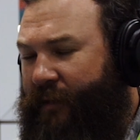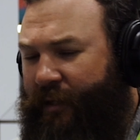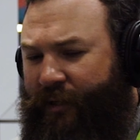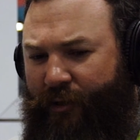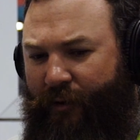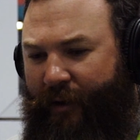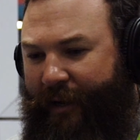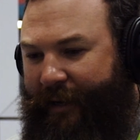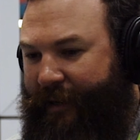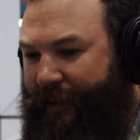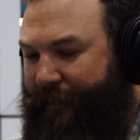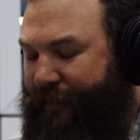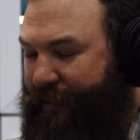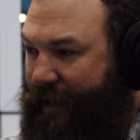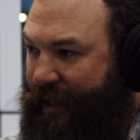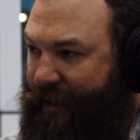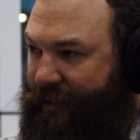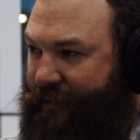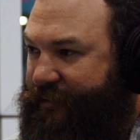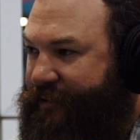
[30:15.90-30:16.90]
you know, I can
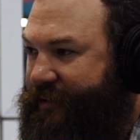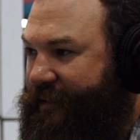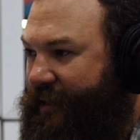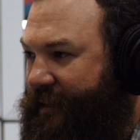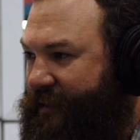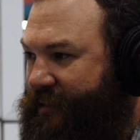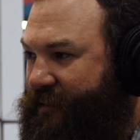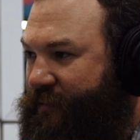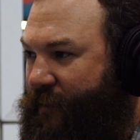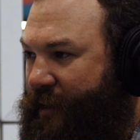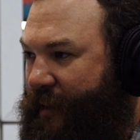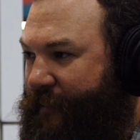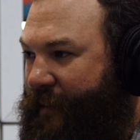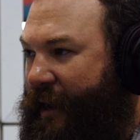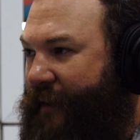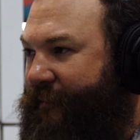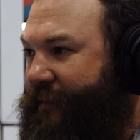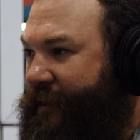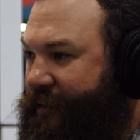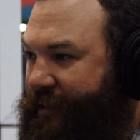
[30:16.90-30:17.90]
apply those things when I'm
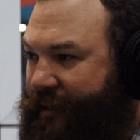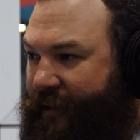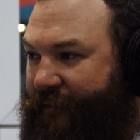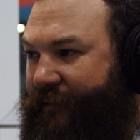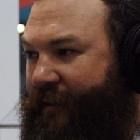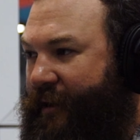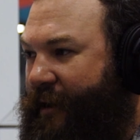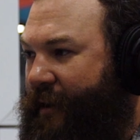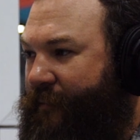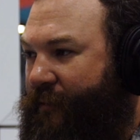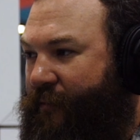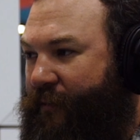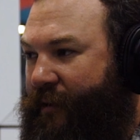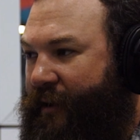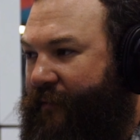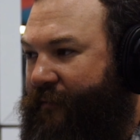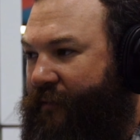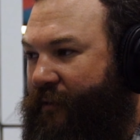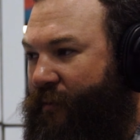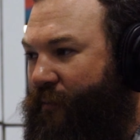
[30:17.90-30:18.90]
having a tough time or
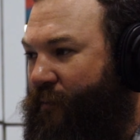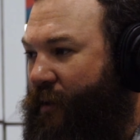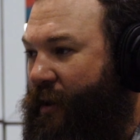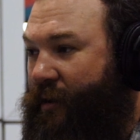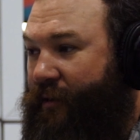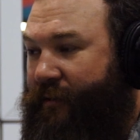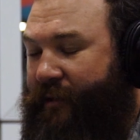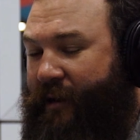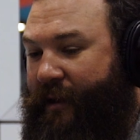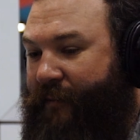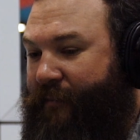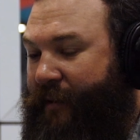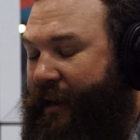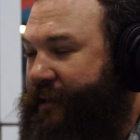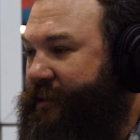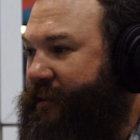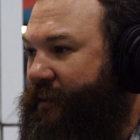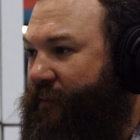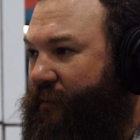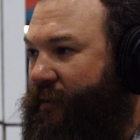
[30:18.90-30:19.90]
whatever on water that I'm
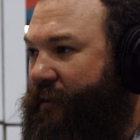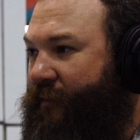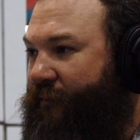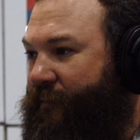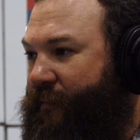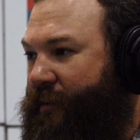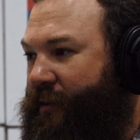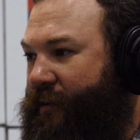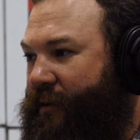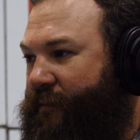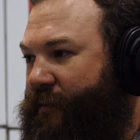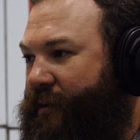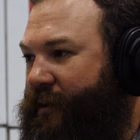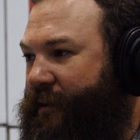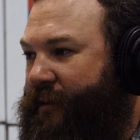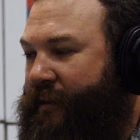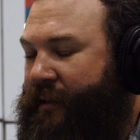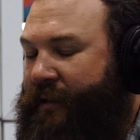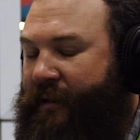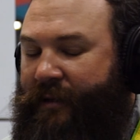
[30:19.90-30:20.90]
actually really familiar
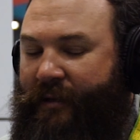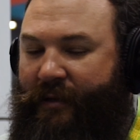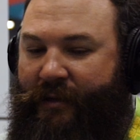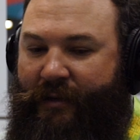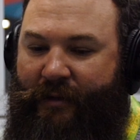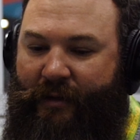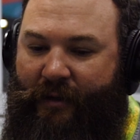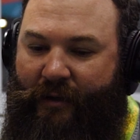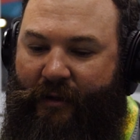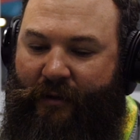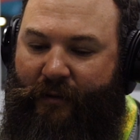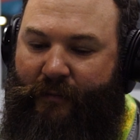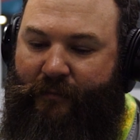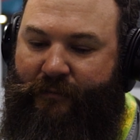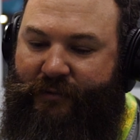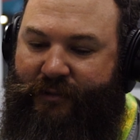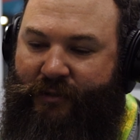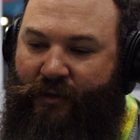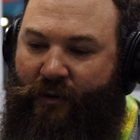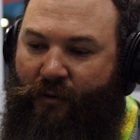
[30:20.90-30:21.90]
with. Yeah. Um,
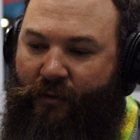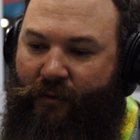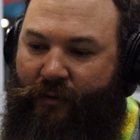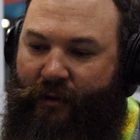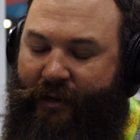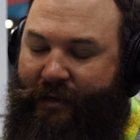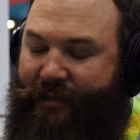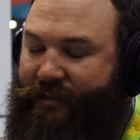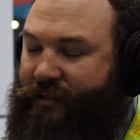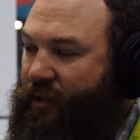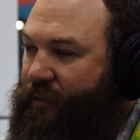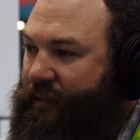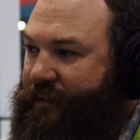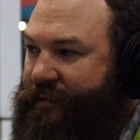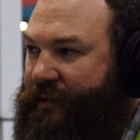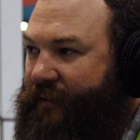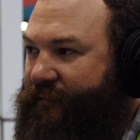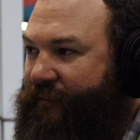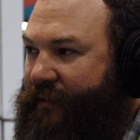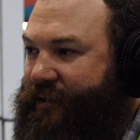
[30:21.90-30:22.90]
so, and it's
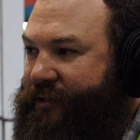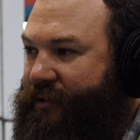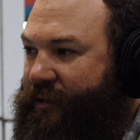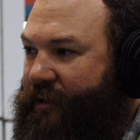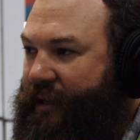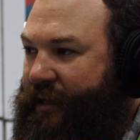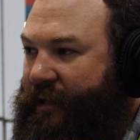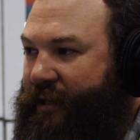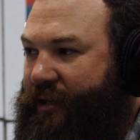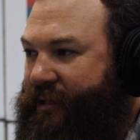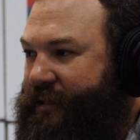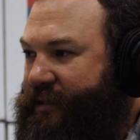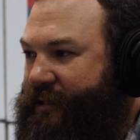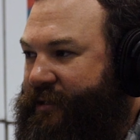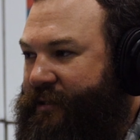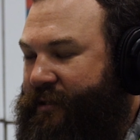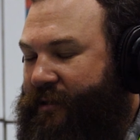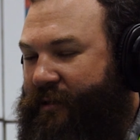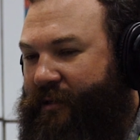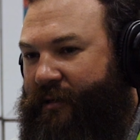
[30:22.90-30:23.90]
always an adventure. Like you
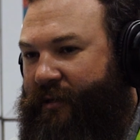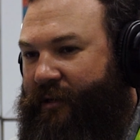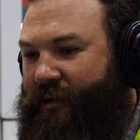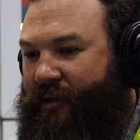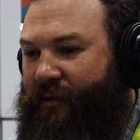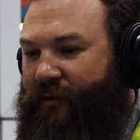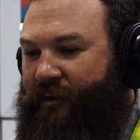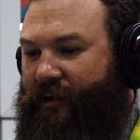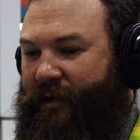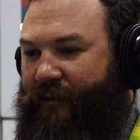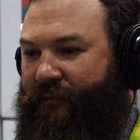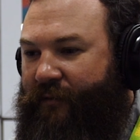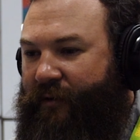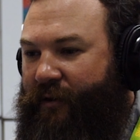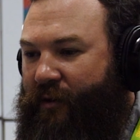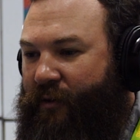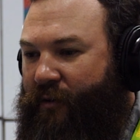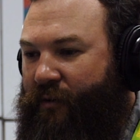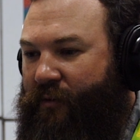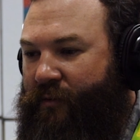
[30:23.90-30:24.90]
just, you know, you never
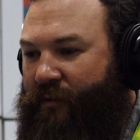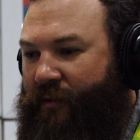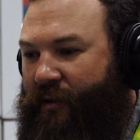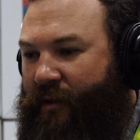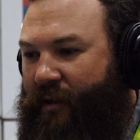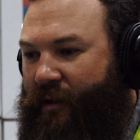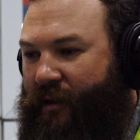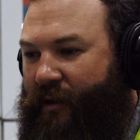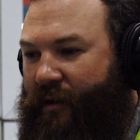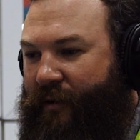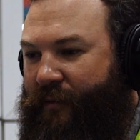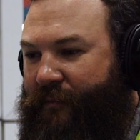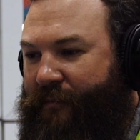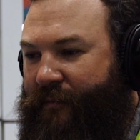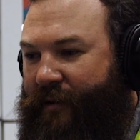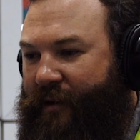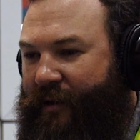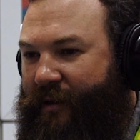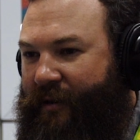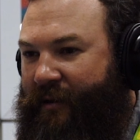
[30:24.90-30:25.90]
know. Um,
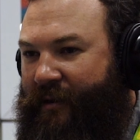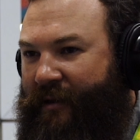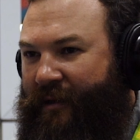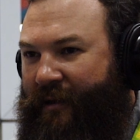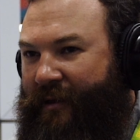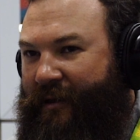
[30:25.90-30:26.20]
and,